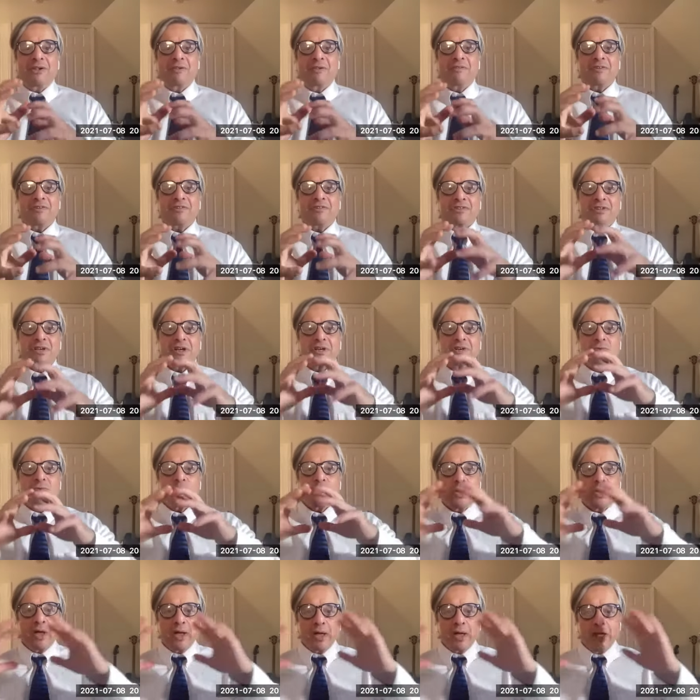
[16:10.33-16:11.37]
All of a
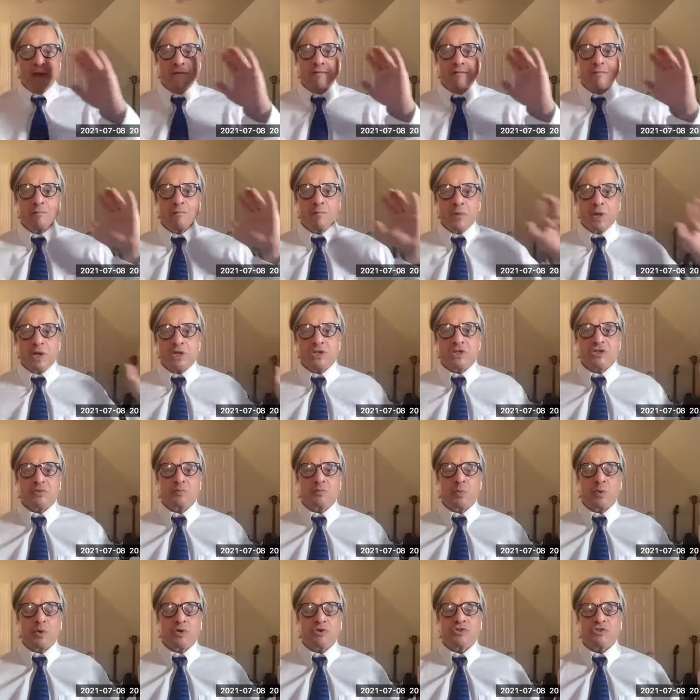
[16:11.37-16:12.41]
sudden, we have
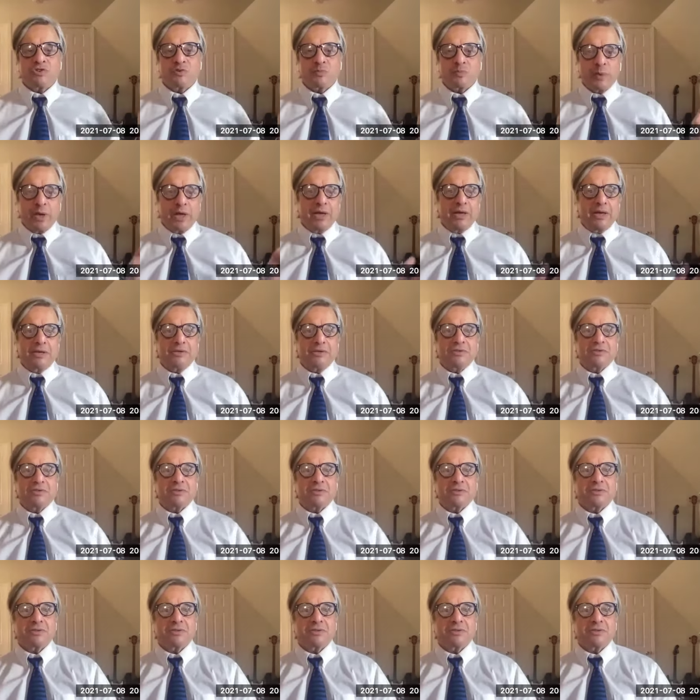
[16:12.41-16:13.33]
much more space,